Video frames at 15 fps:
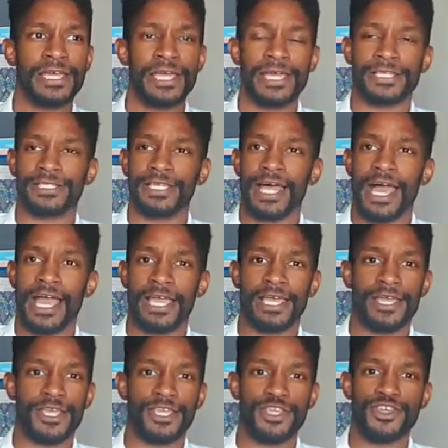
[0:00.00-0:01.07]
It's
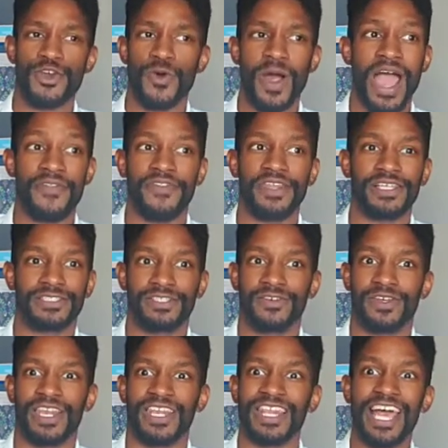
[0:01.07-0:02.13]
like you don't have to
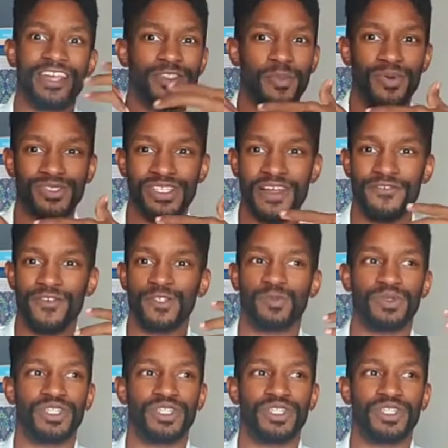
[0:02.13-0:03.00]
necessarily like the person at first,